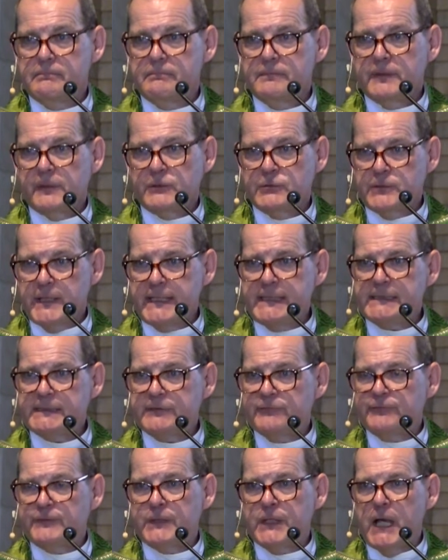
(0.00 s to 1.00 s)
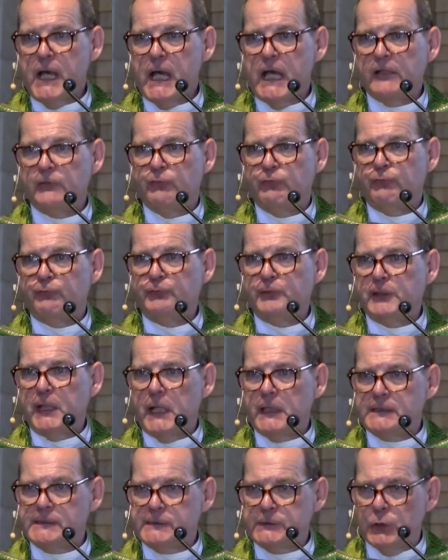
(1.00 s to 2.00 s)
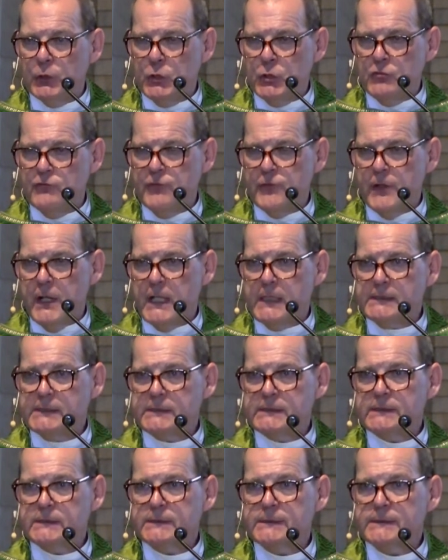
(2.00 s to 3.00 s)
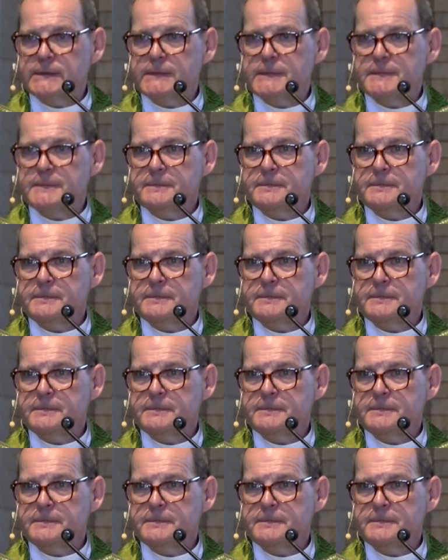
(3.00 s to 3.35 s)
the grace of God floods over us.